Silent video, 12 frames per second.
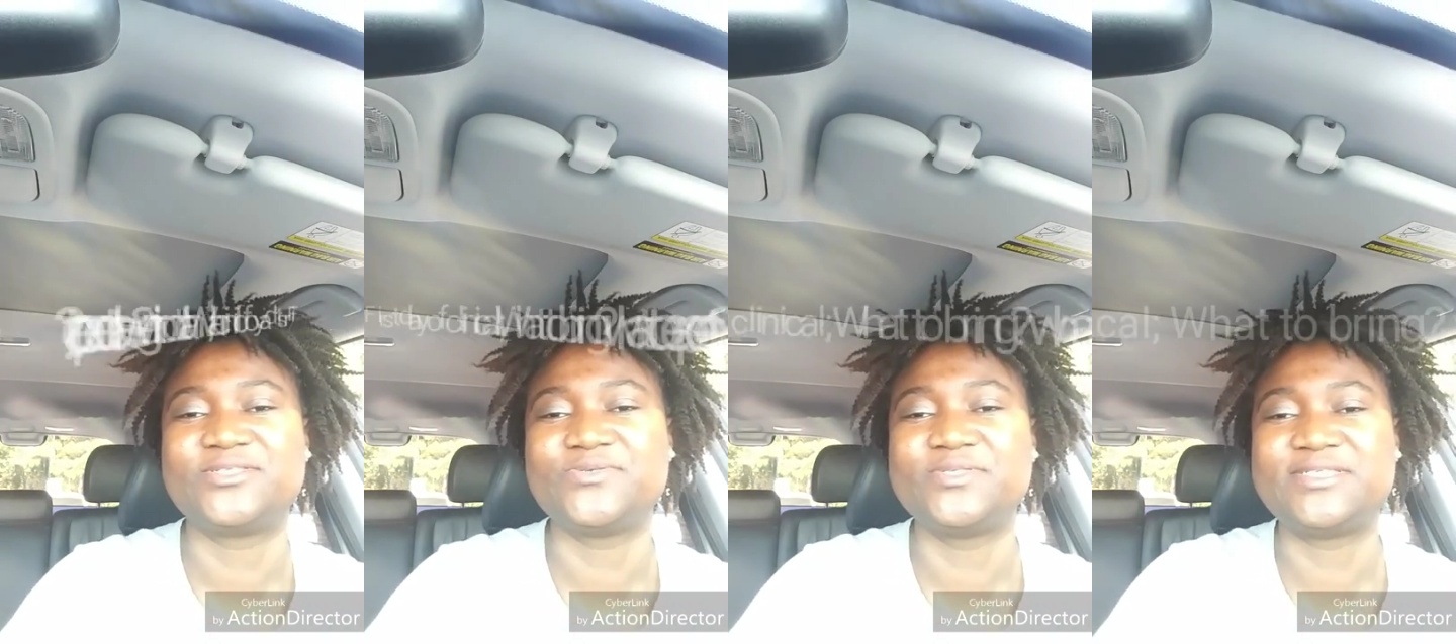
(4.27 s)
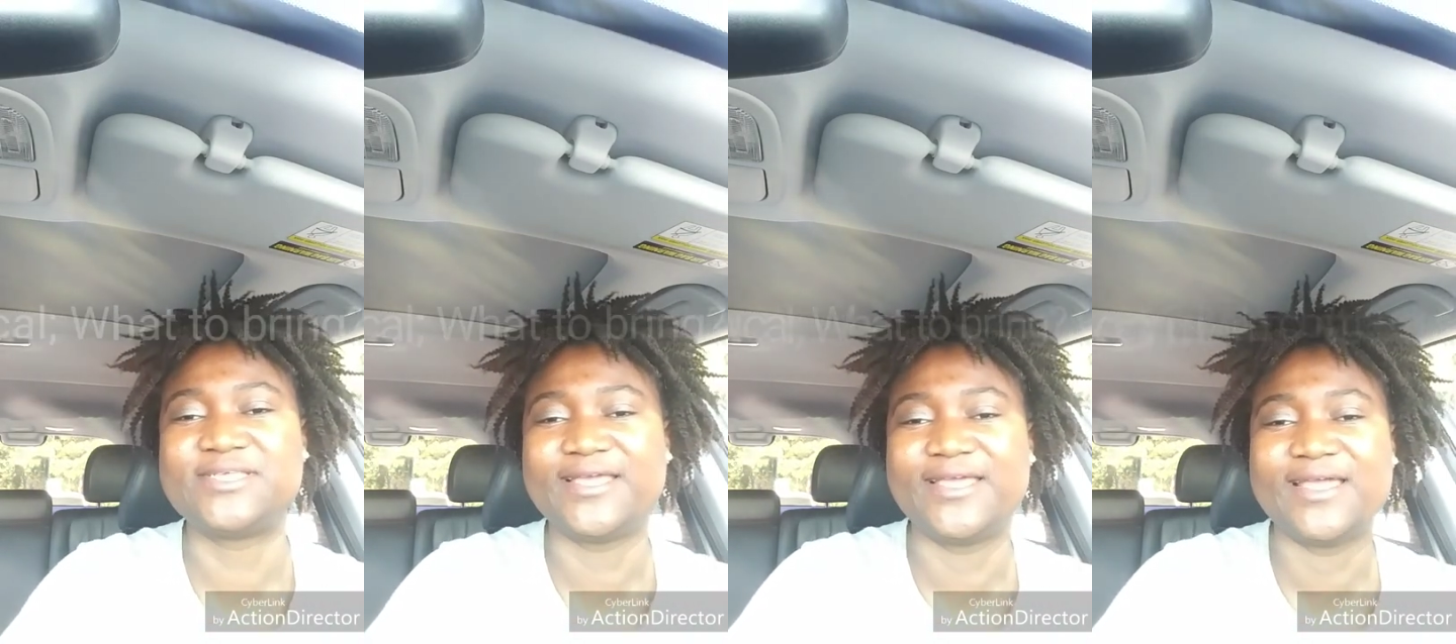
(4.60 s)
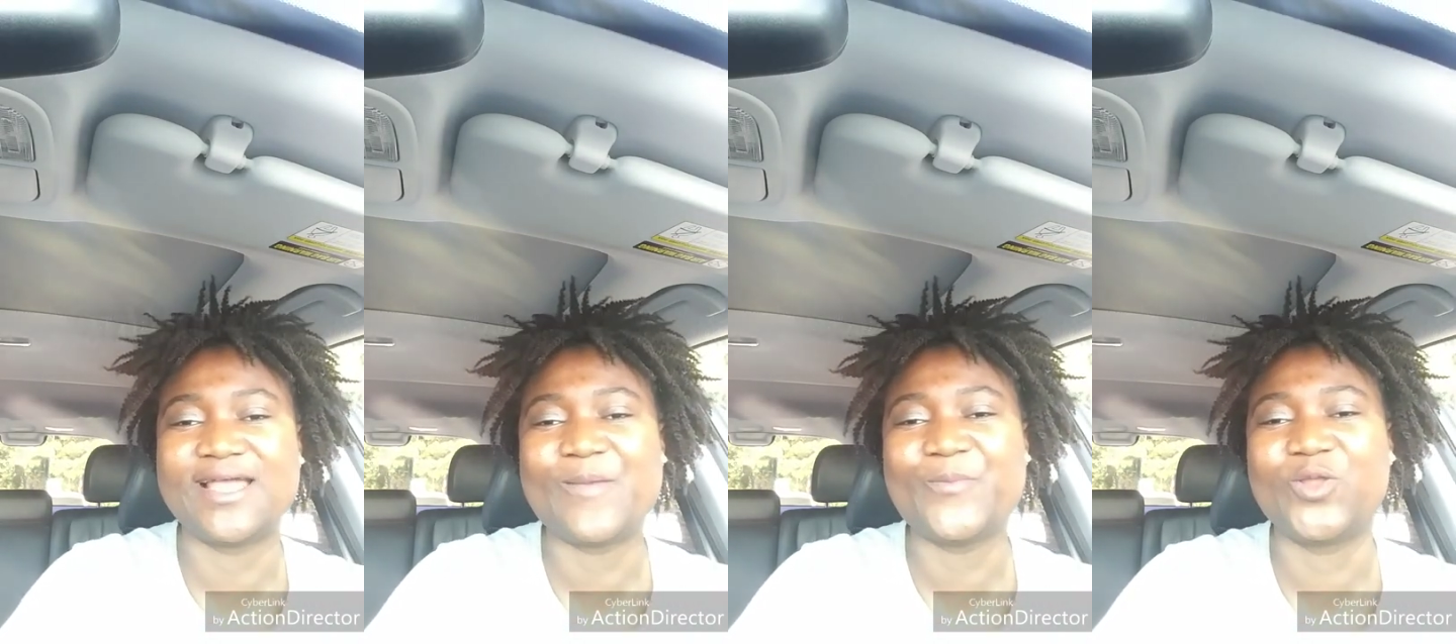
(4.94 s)

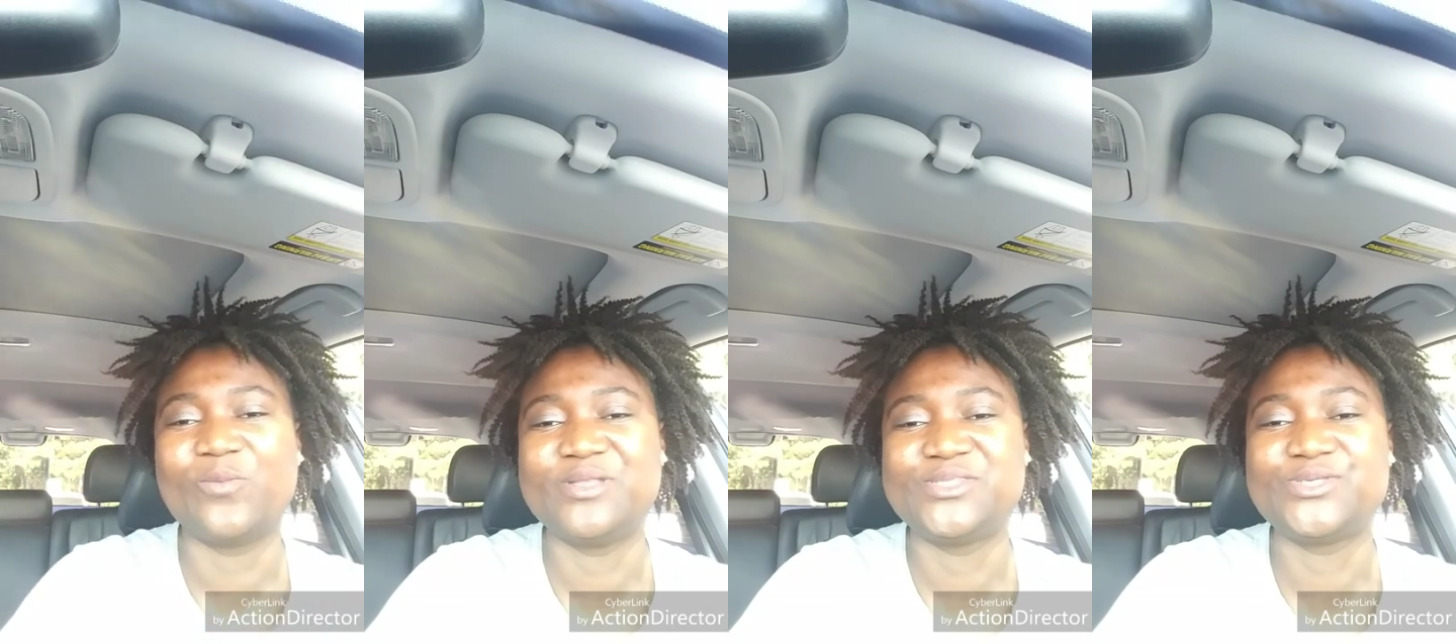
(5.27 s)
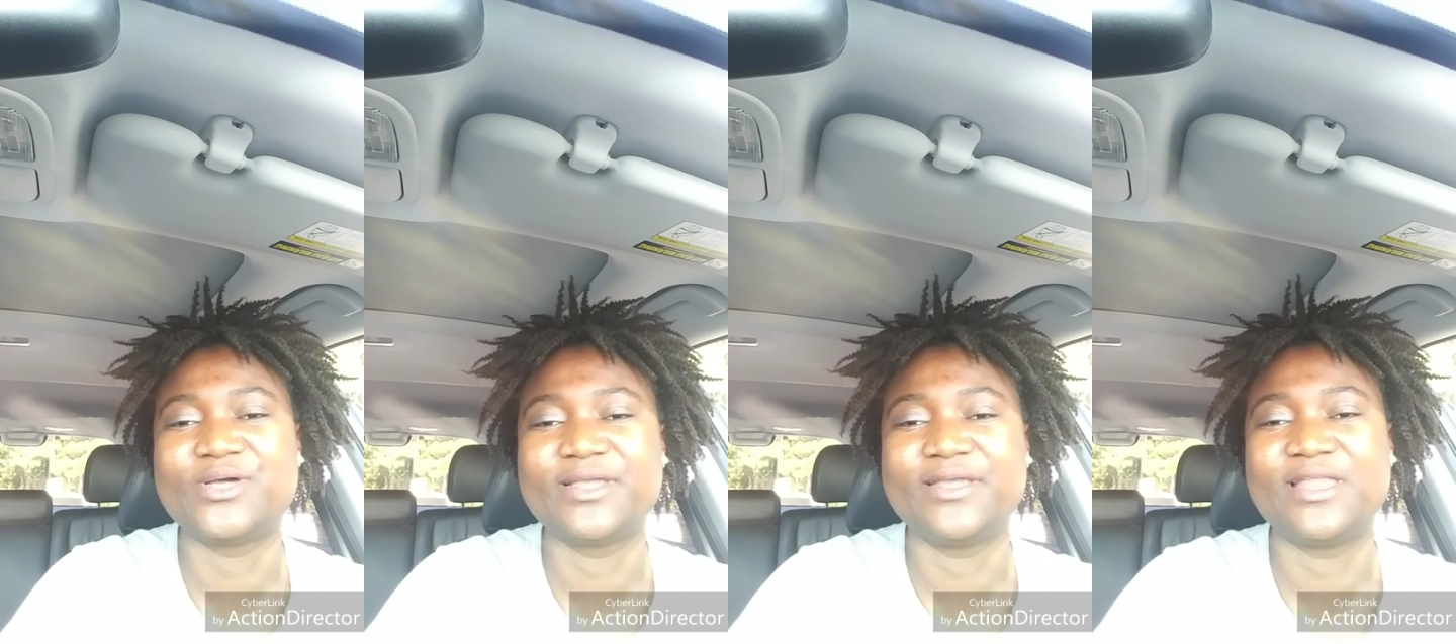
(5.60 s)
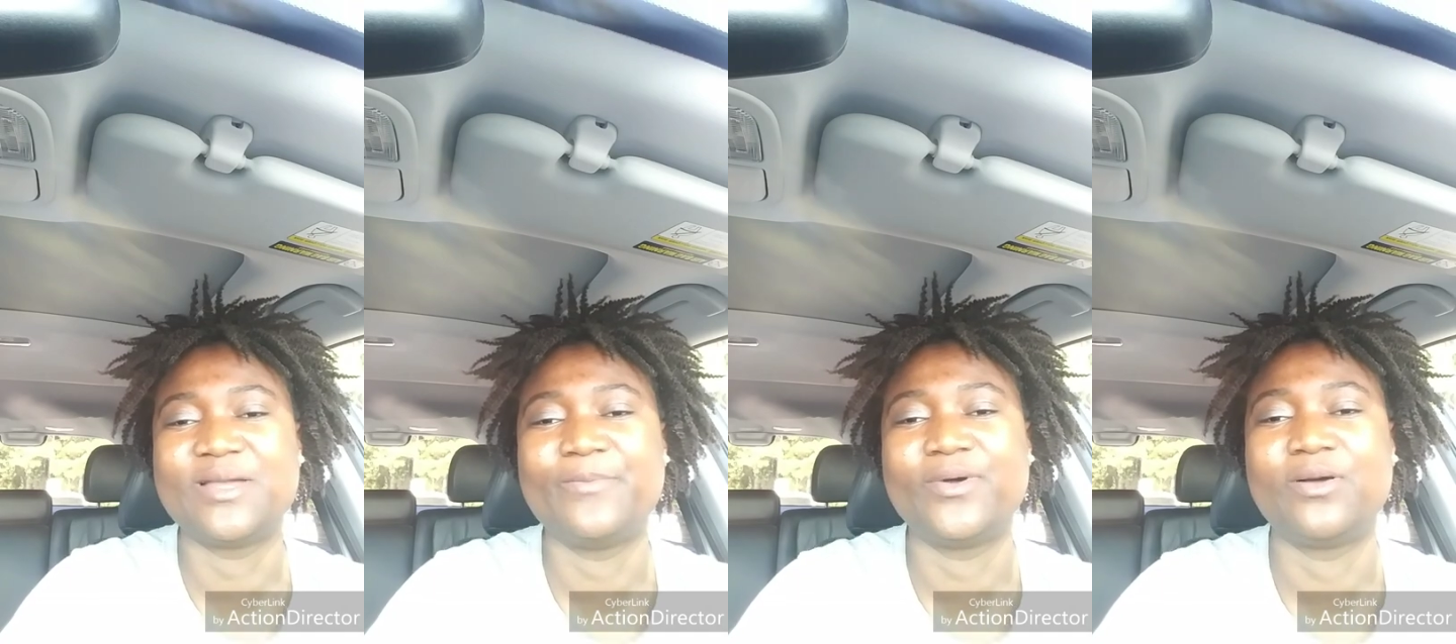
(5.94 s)
Today I'm going to be talking
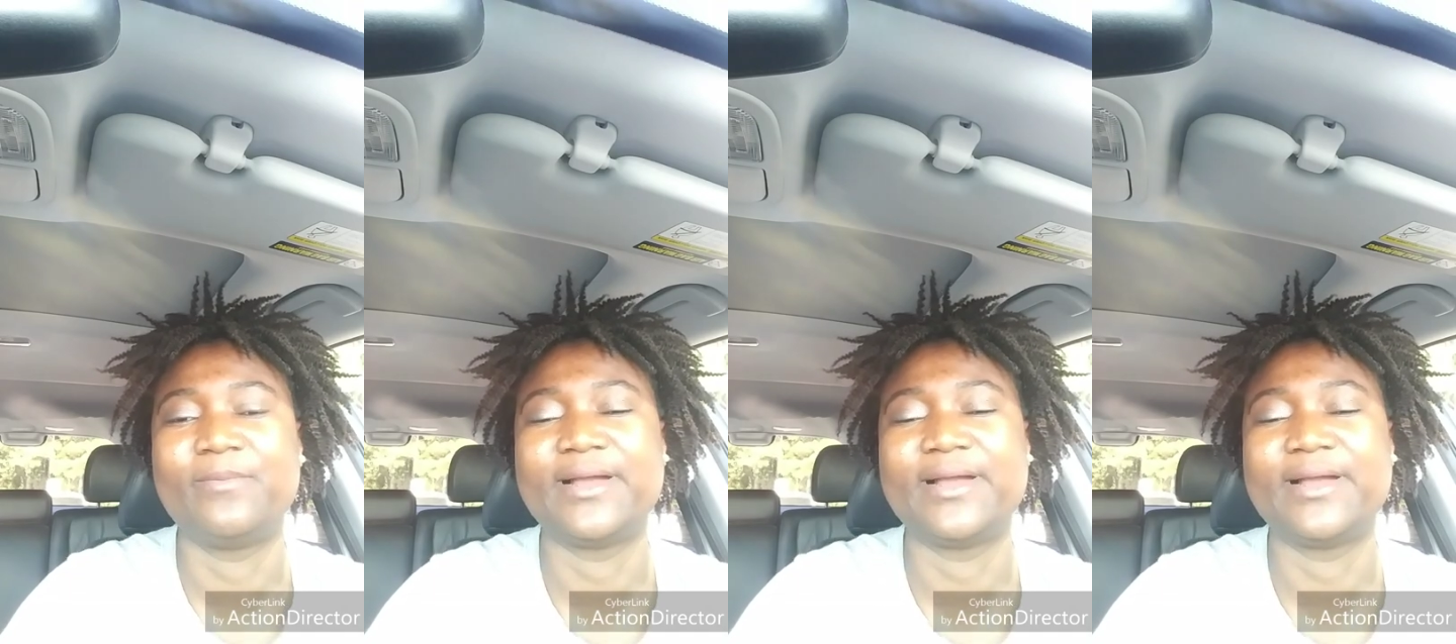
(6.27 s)
about